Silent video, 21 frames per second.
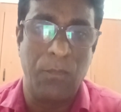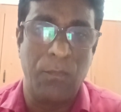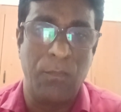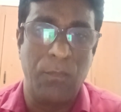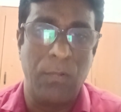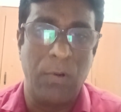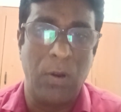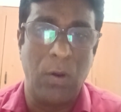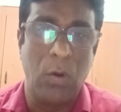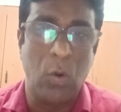
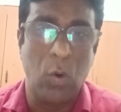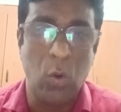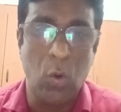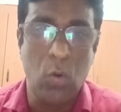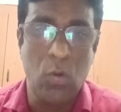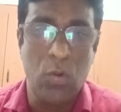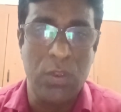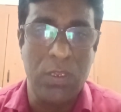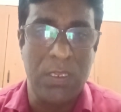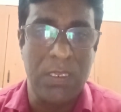
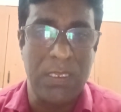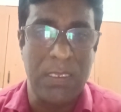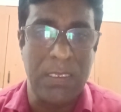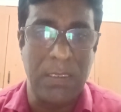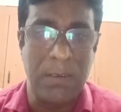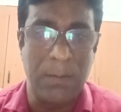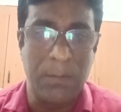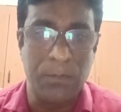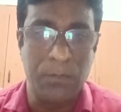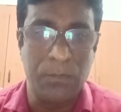whose
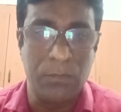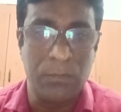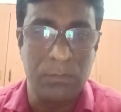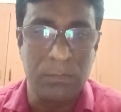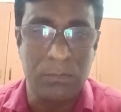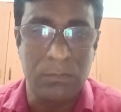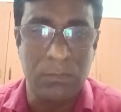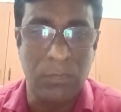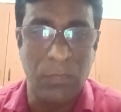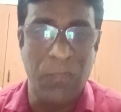
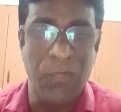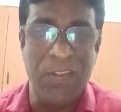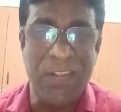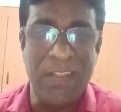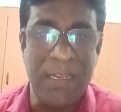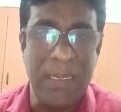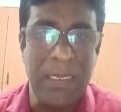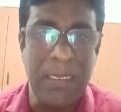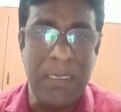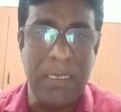
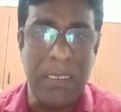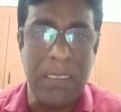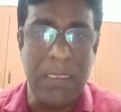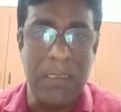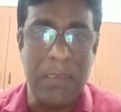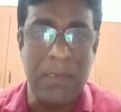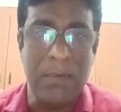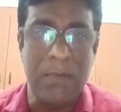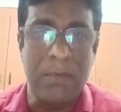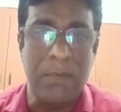
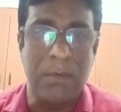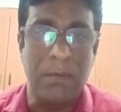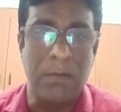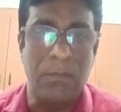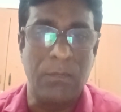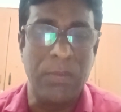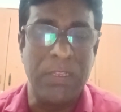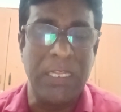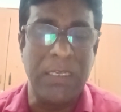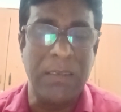vicinity is
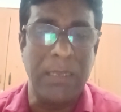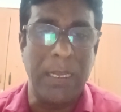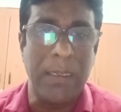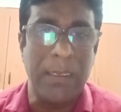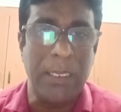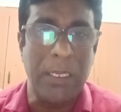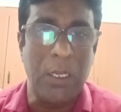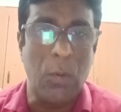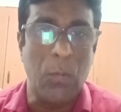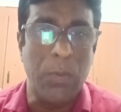within
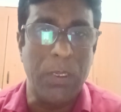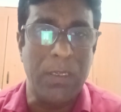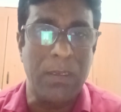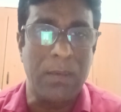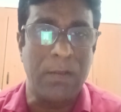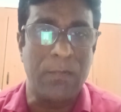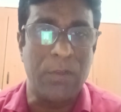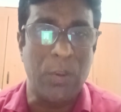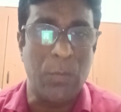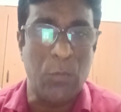10
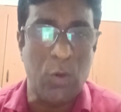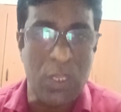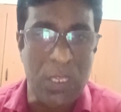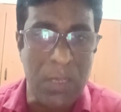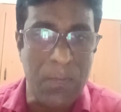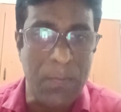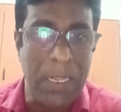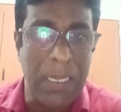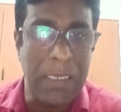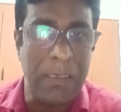kilometers of the
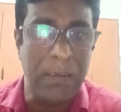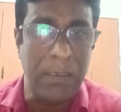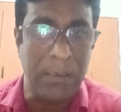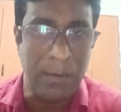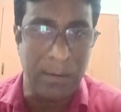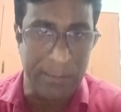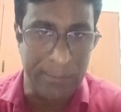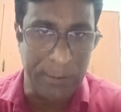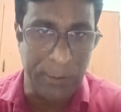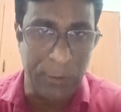
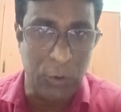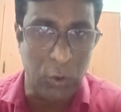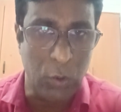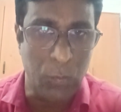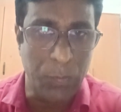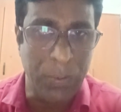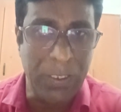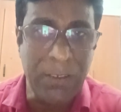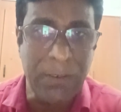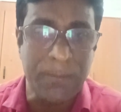municipality or
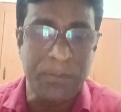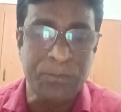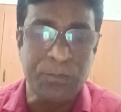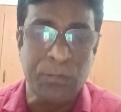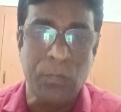cantonment.